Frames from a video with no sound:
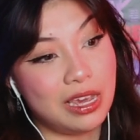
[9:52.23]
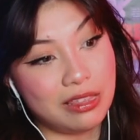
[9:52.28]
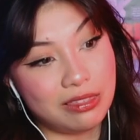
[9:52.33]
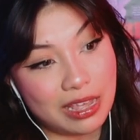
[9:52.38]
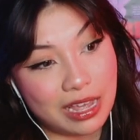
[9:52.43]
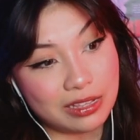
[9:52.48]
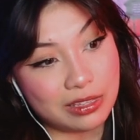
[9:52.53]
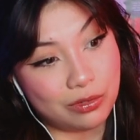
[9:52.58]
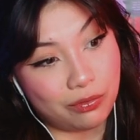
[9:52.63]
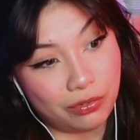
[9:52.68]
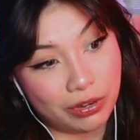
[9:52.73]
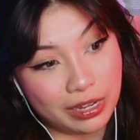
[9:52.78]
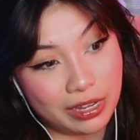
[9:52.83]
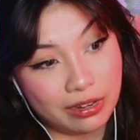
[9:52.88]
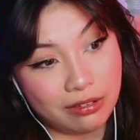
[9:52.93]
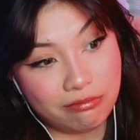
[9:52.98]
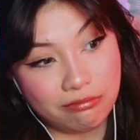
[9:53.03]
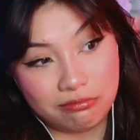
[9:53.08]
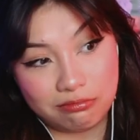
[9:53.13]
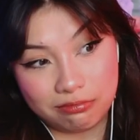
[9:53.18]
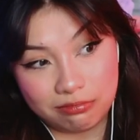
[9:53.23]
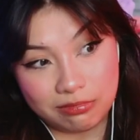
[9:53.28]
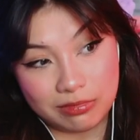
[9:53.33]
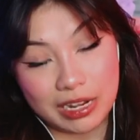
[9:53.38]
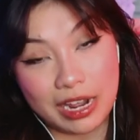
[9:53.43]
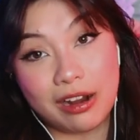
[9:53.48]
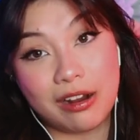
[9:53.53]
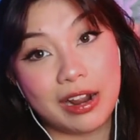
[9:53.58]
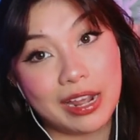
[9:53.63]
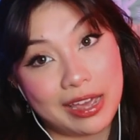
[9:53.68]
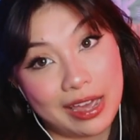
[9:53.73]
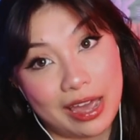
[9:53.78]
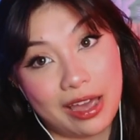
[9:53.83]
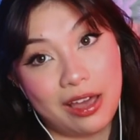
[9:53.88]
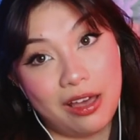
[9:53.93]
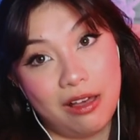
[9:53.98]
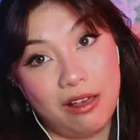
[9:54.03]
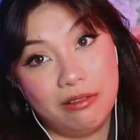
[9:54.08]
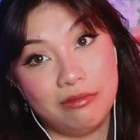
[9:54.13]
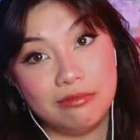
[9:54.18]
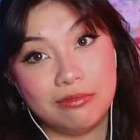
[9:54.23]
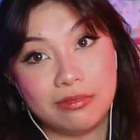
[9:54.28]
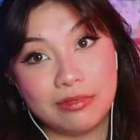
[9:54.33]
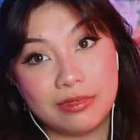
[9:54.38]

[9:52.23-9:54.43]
and that's friggin' Derek Hale.